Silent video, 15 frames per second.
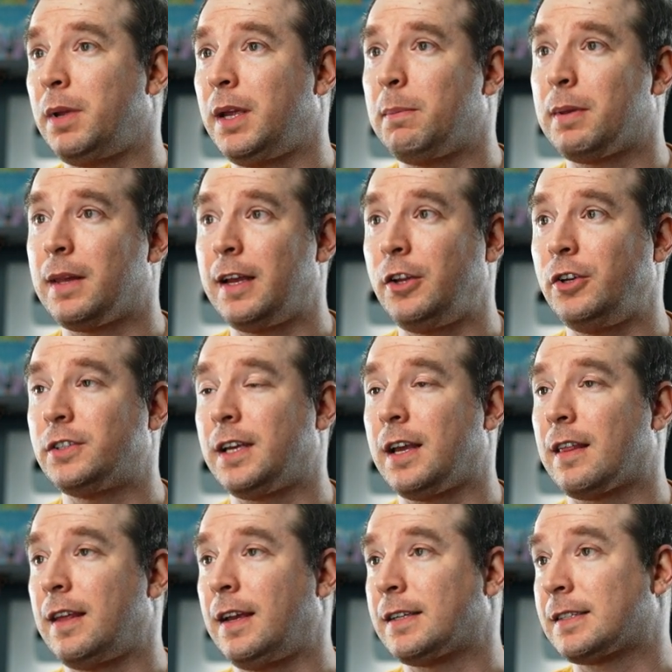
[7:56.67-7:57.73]
people are
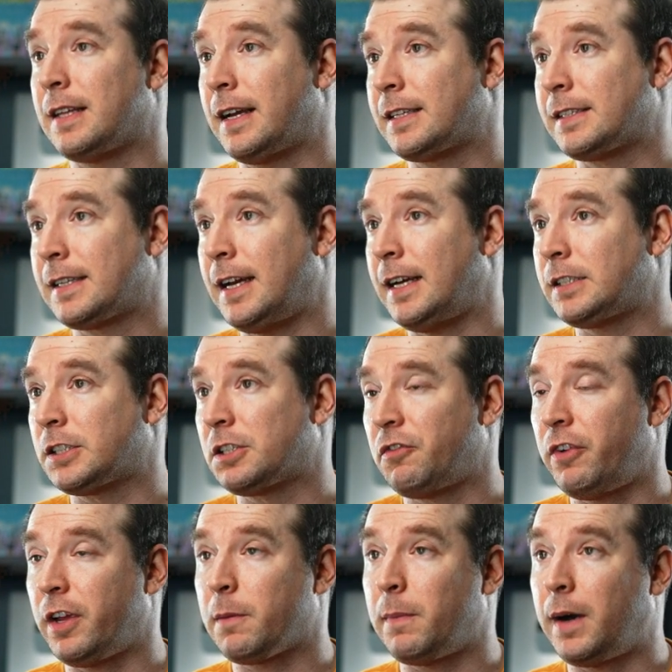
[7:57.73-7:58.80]
using things like Sketch,
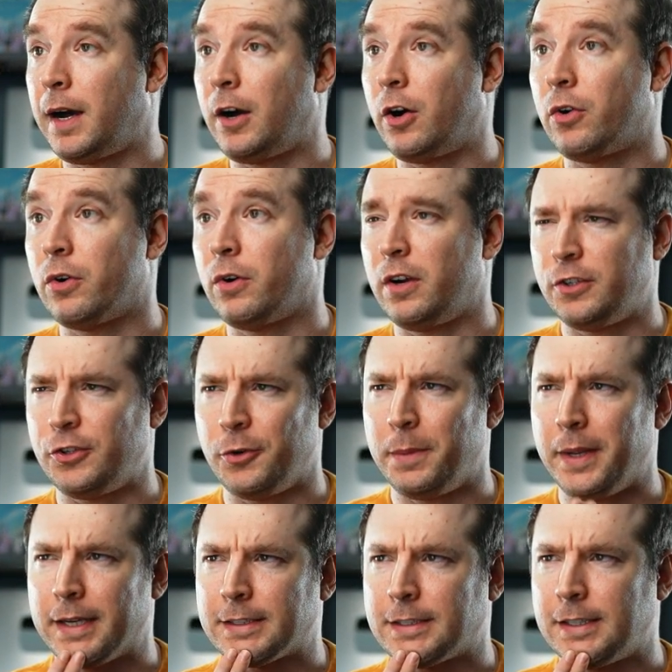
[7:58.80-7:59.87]
Figma, or
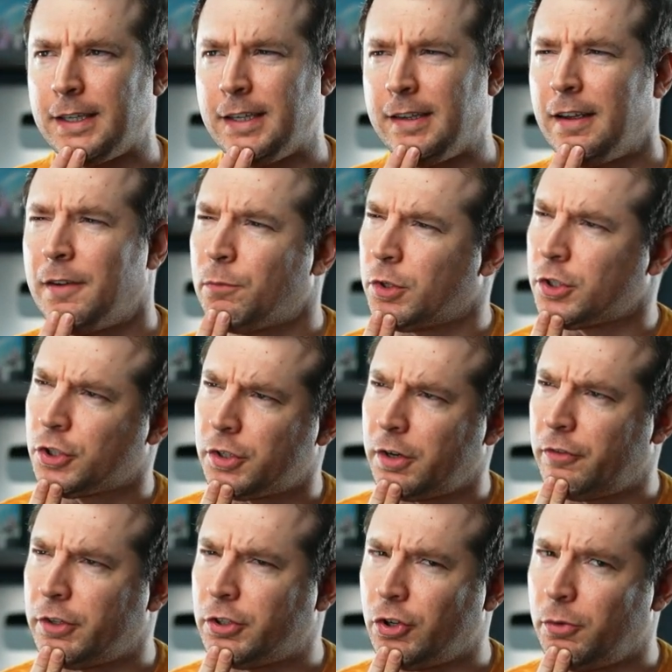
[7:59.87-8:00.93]
Adobe X D. I'm not sure
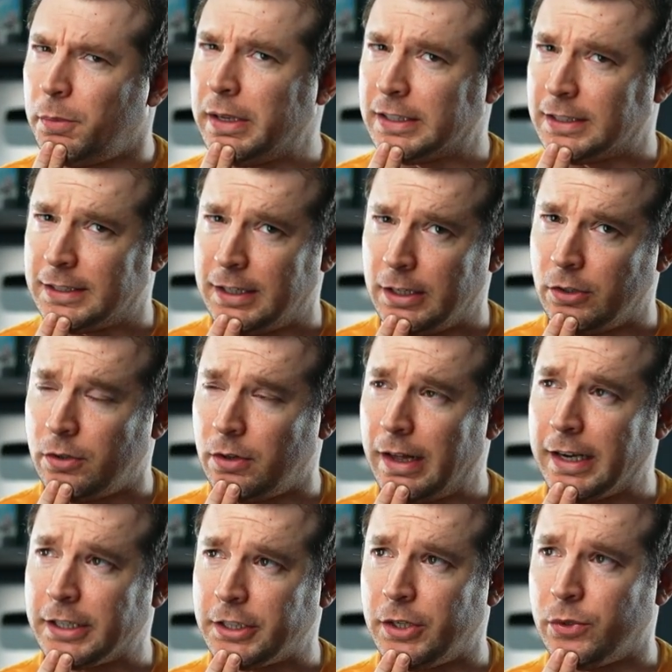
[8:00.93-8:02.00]
if Adobe still
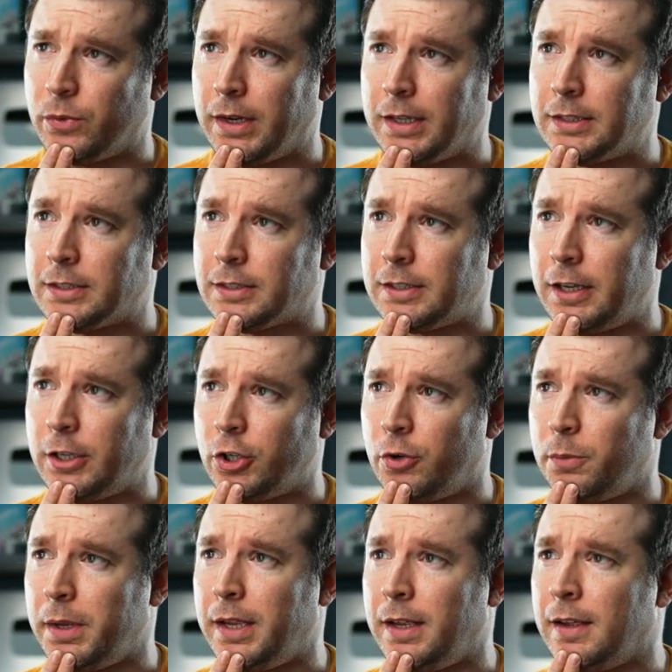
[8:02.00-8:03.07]
actually runs
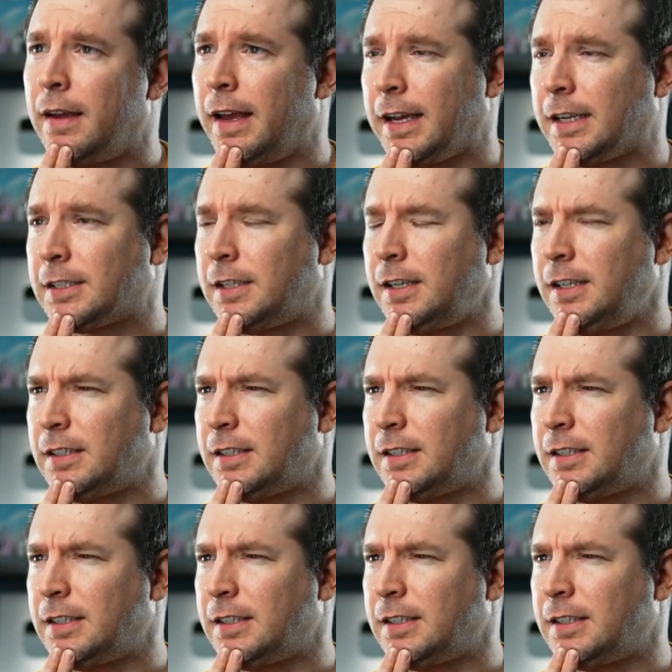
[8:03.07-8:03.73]
Adobe X D,